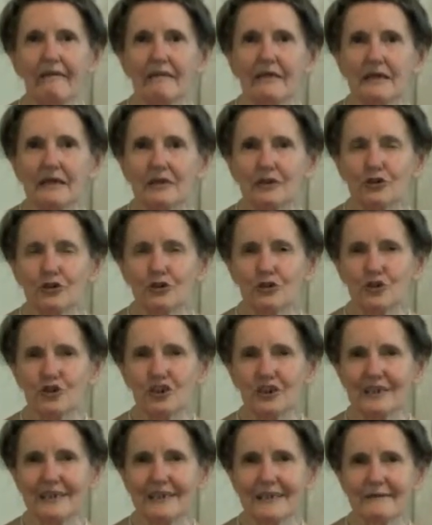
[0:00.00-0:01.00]
the
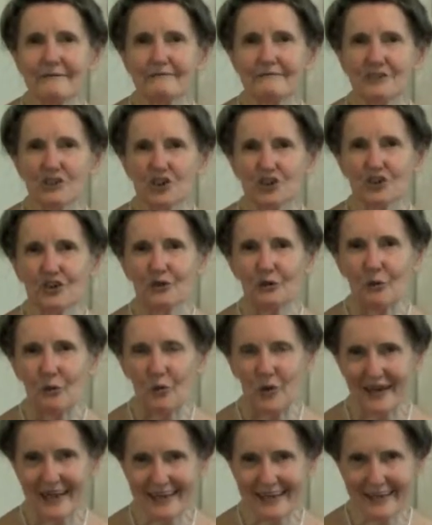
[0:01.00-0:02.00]
energy-efficient
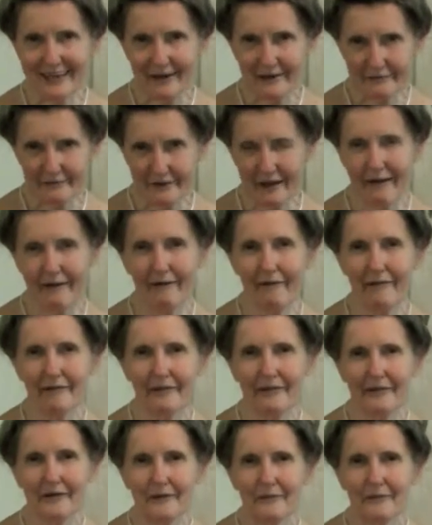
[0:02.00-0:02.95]
way of health.